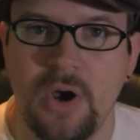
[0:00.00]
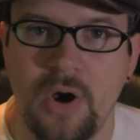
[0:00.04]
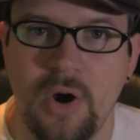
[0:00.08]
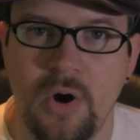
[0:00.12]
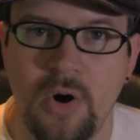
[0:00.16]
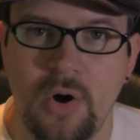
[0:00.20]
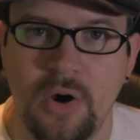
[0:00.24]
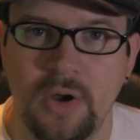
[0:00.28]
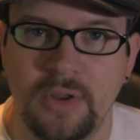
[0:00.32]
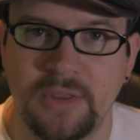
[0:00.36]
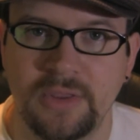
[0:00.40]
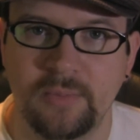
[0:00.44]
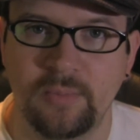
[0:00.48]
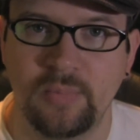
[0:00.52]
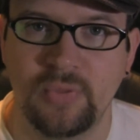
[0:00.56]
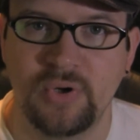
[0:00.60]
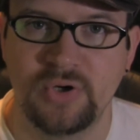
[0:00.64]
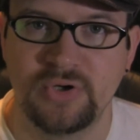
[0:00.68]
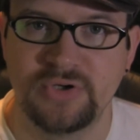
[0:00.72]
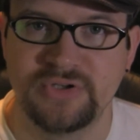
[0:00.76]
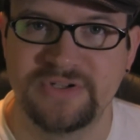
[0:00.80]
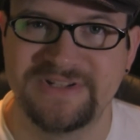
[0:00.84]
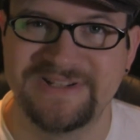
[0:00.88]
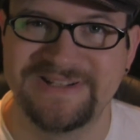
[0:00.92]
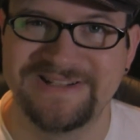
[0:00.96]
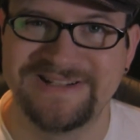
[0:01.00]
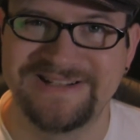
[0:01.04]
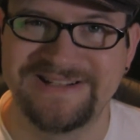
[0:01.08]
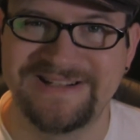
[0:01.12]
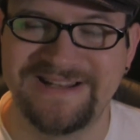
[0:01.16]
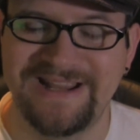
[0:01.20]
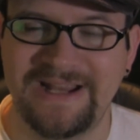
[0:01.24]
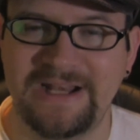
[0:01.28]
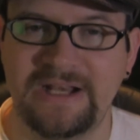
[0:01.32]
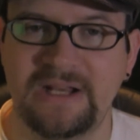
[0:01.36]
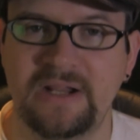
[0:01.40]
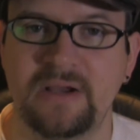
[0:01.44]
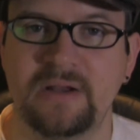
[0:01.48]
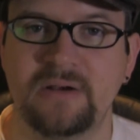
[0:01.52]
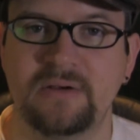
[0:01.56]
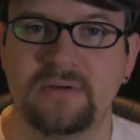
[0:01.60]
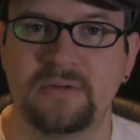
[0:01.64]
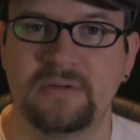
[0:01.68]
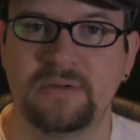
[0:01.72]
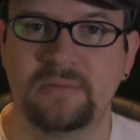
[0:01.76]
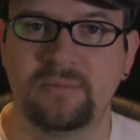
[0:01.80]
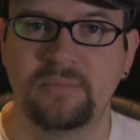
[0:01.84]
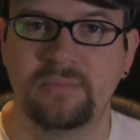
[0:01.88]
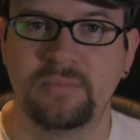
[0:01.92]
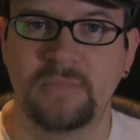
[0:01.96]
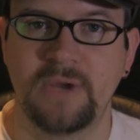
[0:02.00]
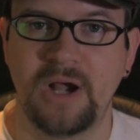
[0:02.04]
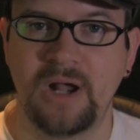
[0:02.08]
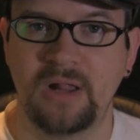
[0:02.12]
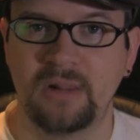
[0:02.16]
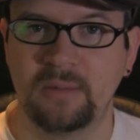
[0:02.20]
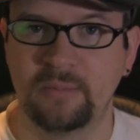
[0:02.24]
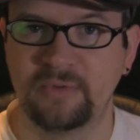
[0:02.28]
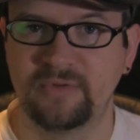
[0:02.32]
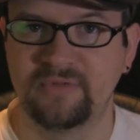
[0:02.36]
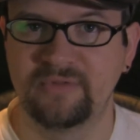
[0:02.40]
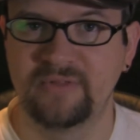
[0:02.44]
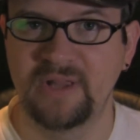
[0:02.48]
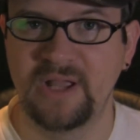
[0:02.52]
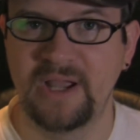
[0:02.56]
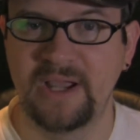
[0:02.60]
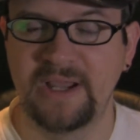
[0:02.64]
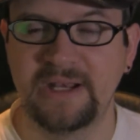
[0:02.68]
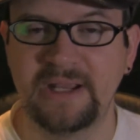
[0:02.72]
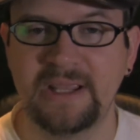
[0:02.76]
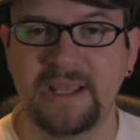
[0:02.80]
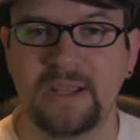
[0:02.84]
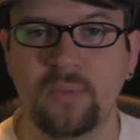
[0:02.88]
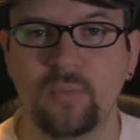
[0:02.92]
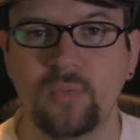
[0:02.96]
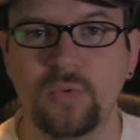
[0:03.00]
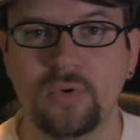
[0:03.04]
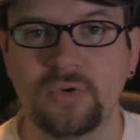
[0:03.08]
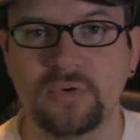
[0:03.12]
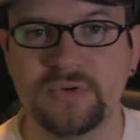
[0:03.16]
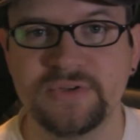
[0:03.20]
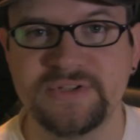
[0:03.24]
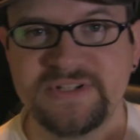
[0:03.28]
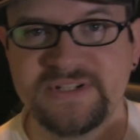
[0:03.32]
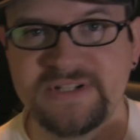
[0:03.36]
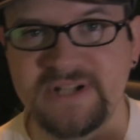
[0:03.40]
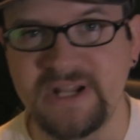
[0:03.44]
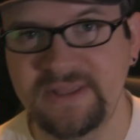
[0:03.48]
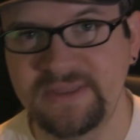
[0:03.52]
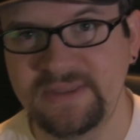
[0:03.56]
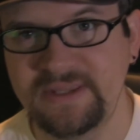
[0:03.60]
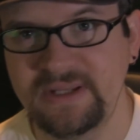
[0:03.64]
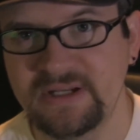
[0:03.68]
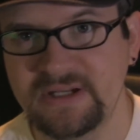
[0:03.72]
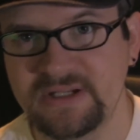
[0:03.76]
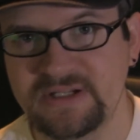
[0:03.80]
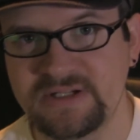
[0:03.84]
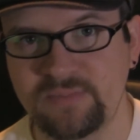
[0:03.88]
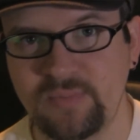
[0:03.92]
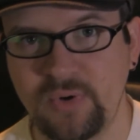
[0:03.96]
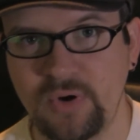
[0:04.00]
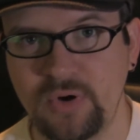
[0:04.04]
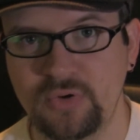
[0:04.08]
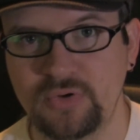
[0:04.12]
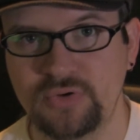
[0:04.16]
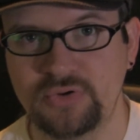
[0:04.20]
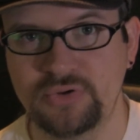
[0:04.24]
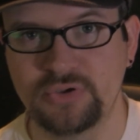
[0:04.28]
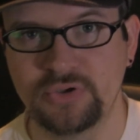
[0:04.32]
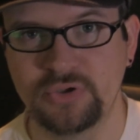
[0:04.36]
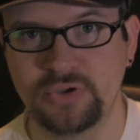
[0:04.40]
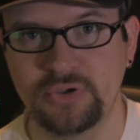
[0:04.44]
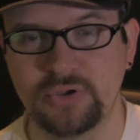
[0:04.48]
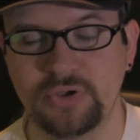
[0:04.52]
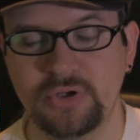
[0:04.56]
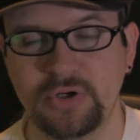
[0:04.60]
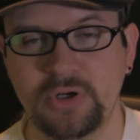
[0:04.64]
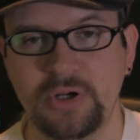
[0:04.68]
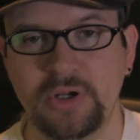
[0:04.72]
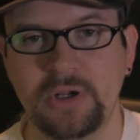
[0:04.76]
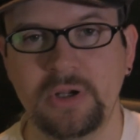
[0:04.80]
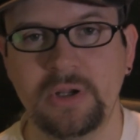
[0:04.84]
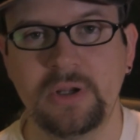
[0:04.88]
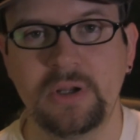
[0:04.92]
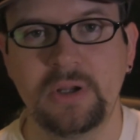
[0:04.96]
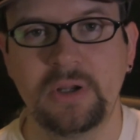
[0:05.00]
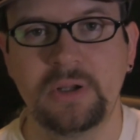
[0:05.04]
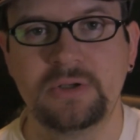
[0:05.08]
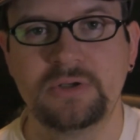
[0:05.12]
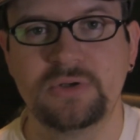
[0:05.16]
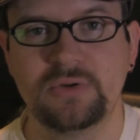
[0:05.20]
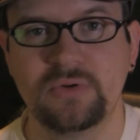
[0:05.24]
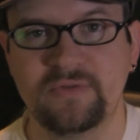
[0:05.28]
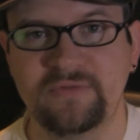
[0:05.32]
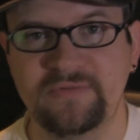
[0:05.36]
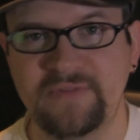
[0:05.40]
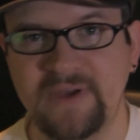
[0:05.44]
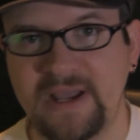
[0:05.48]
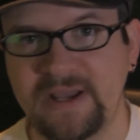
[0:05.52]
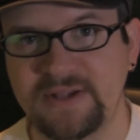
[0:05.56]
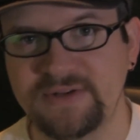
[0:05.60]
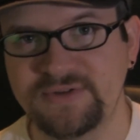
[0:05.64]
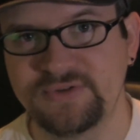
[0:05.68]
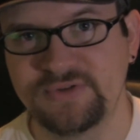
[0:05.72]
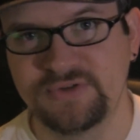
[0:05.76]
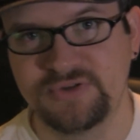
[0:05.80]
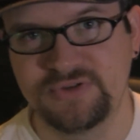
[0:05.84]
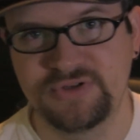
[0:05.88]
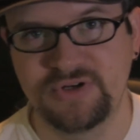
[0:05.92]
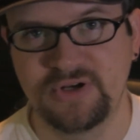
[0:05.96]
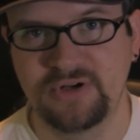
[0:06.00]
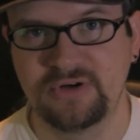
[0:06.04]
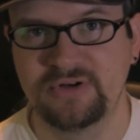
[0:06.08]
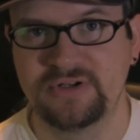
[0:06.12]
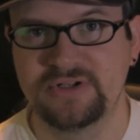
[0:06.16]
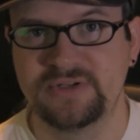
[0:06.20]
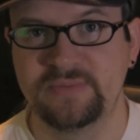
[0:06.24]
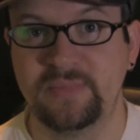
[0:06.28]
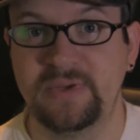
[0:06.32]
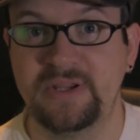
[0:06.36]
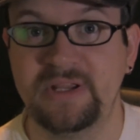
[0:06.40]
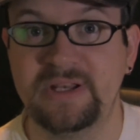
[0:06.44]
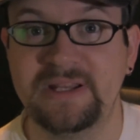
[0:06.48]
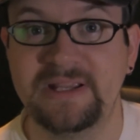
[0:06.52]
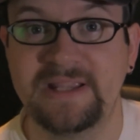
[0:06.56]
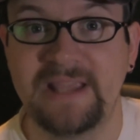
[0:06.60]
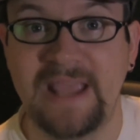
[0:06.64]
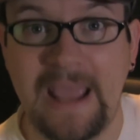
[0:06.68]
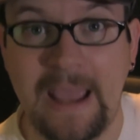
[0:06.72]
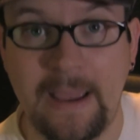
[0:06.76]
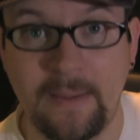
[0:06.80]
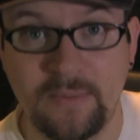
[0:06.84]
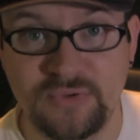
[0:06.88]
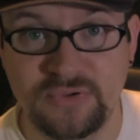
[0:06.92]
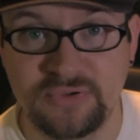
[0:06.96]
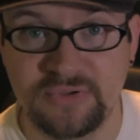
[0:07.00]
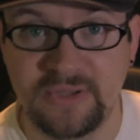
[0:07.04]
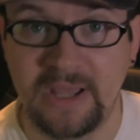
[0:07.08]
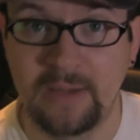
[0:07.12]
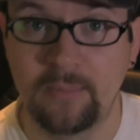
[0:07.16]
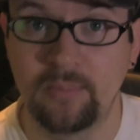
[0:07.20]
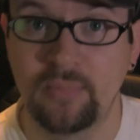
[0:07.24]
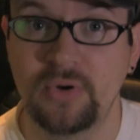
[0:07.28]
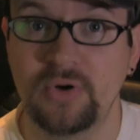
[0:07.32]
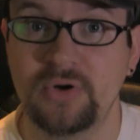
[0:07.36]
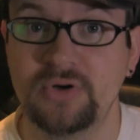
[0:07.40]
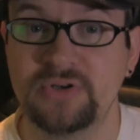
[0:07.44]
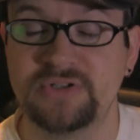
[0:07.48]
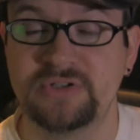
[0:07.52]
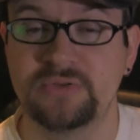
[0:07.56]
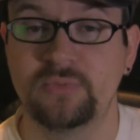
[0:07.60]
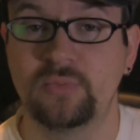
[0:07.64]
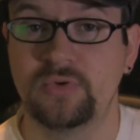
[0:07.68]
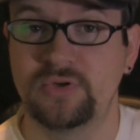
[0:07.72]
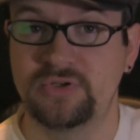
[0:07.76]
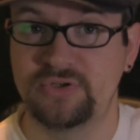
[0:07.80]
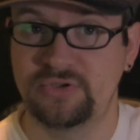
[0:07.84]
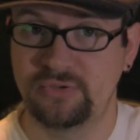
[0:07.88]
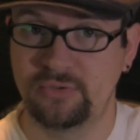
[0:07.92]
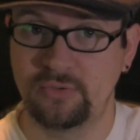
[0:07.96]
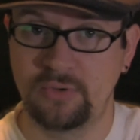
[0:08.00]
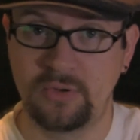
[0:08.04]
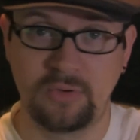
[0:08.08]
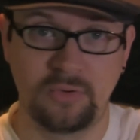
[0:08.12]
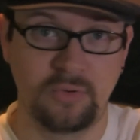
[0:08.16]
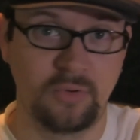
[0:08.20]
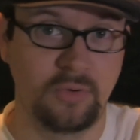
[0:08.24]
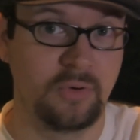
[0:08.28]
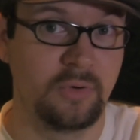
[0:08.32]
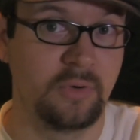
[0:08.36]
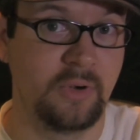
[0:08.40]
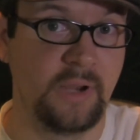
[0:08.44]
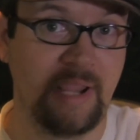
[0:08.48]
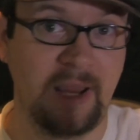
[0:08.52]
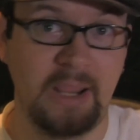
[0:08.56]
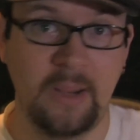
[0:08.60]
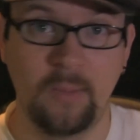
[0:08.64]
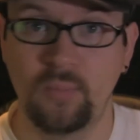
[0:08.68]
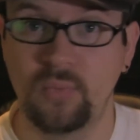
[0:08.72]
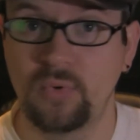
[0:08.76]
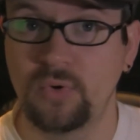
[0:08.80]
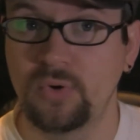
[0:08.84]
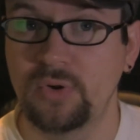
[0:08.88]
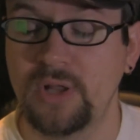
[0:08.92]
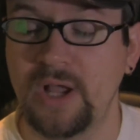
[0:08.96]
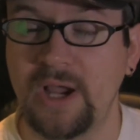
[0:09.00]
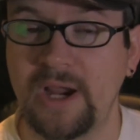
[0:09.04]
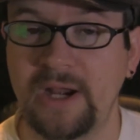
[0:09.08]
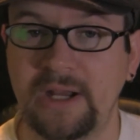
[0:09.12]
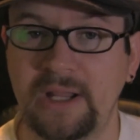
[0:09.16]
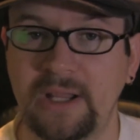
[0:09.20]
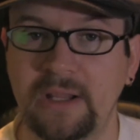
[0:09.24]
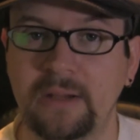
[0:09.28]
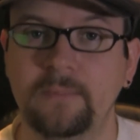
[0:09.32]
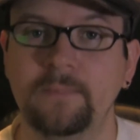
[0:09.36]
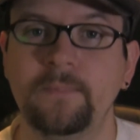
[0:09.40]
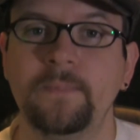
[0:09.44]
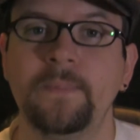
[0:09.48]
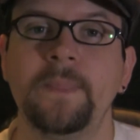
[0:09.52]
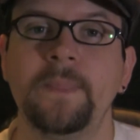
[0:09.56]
on the person standing under the column of light, it will set the exposure to a faster shutter speed to capture that person, which they're under ample lighting,